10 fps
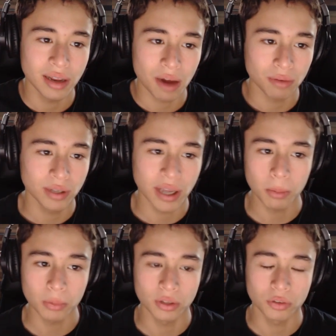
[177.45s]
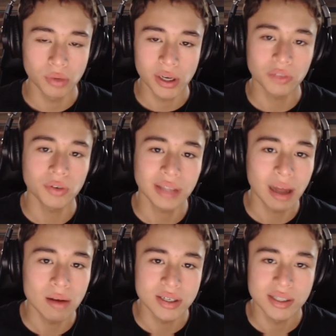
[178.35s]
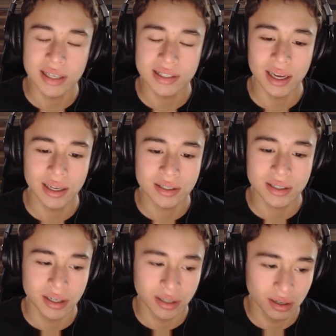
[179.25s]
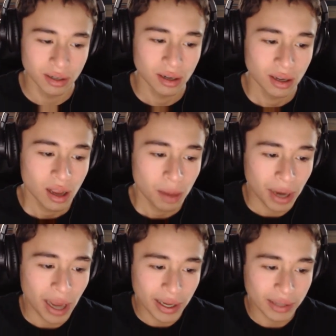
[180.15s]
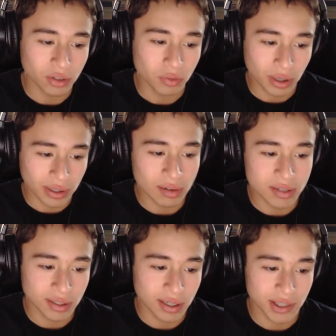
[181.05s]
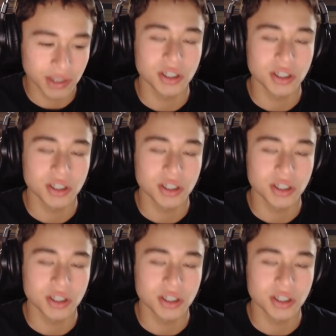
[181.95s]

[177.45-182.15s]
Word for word: And I don't get the 23,000 dislikes. And I mean, I get the 20,000 dislikes.